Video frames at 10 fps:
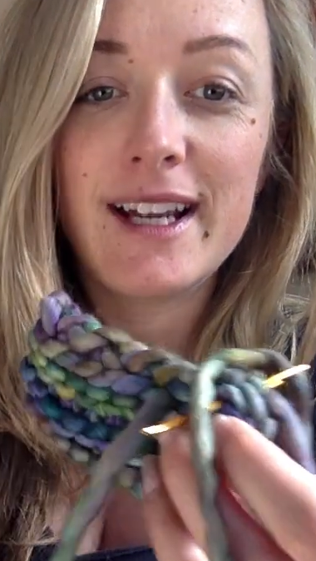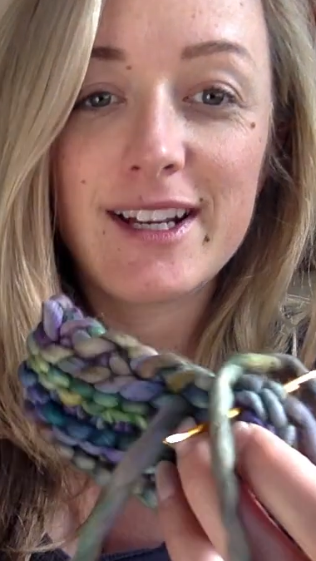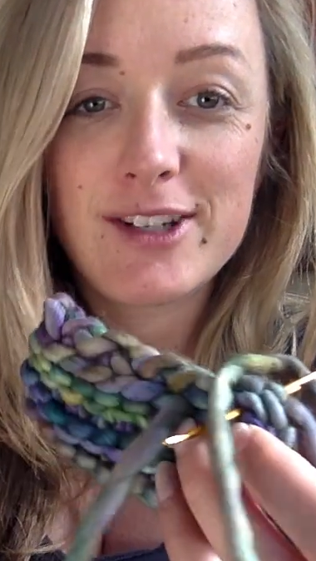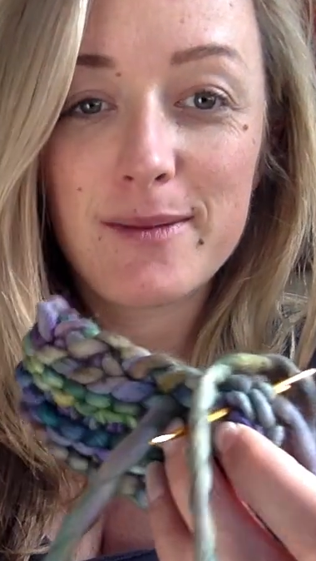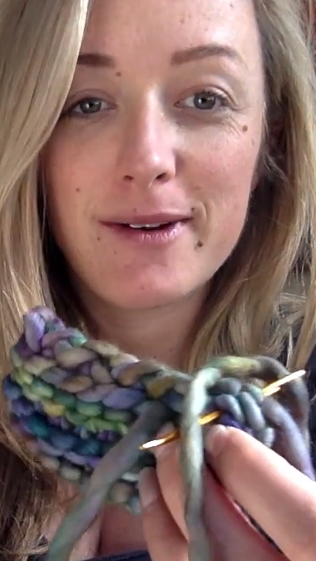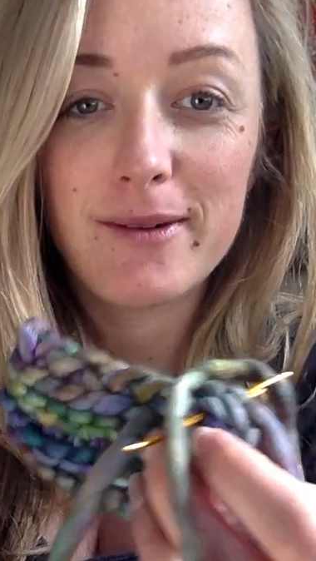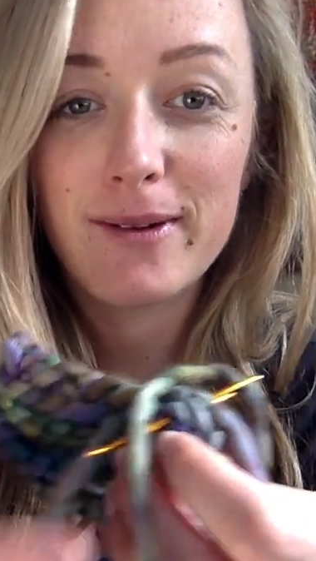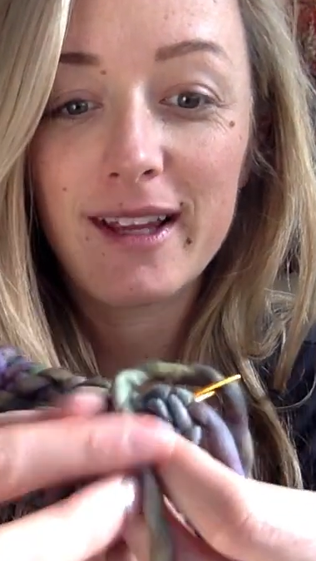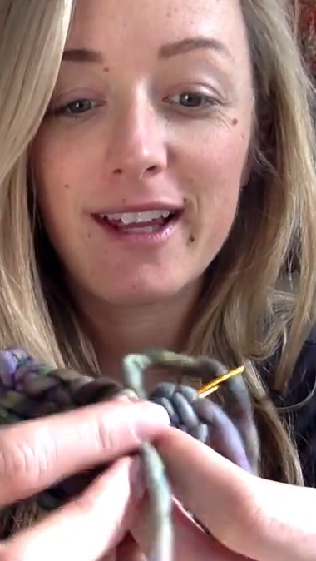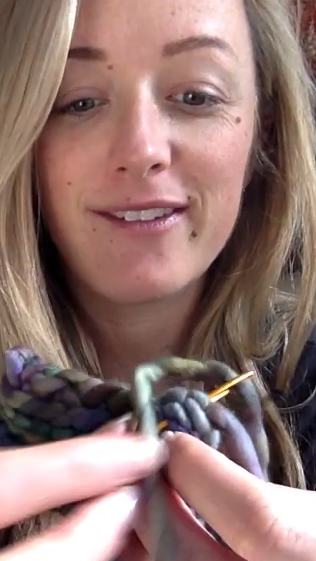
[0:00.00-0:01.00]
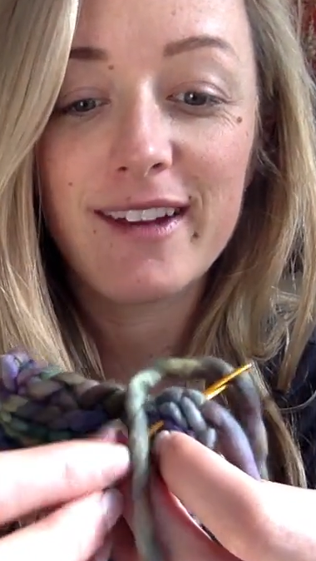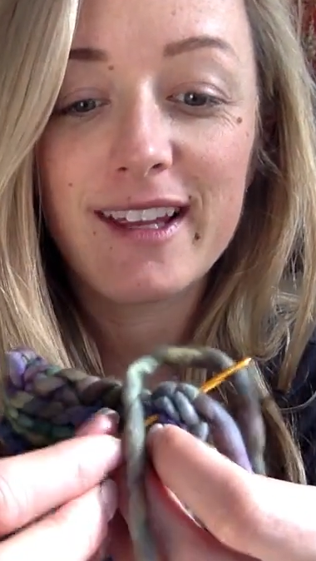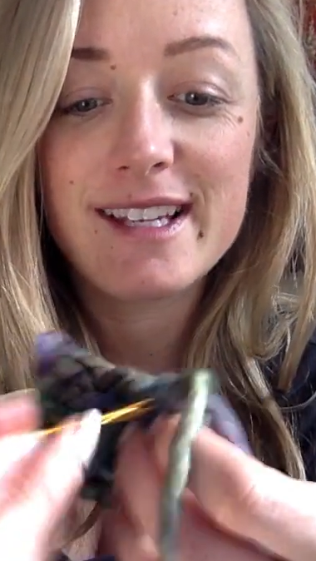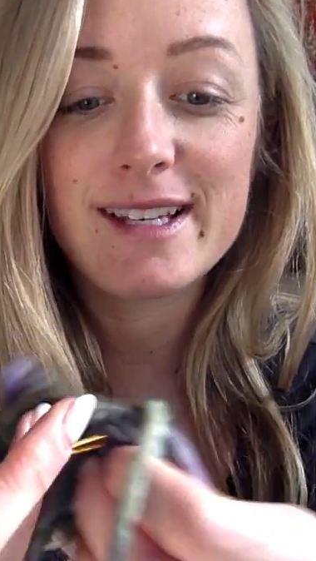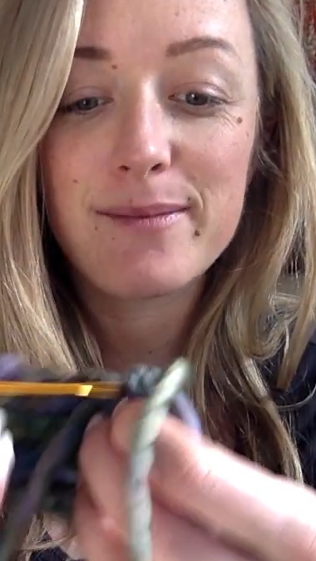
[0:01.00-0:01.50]
it should be really, really
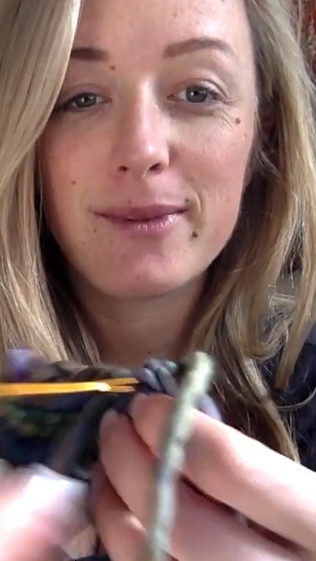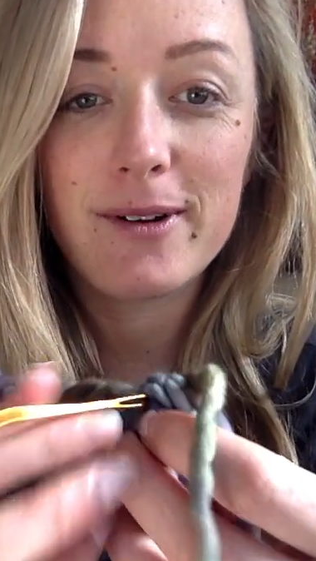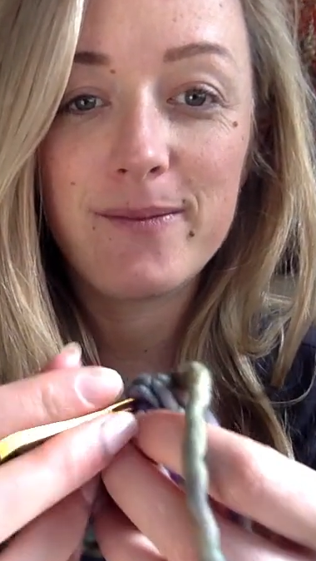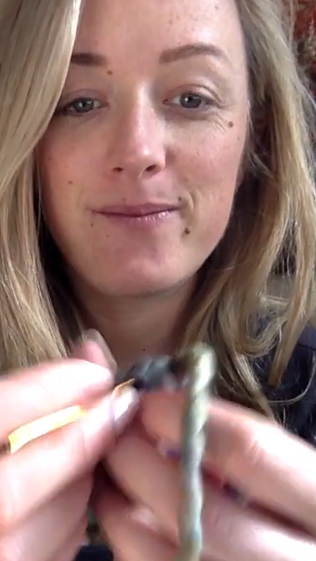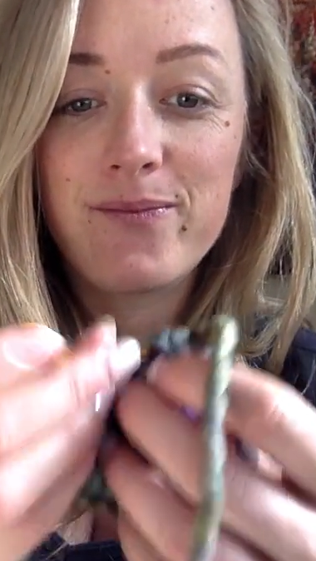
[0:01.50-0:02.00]
simple.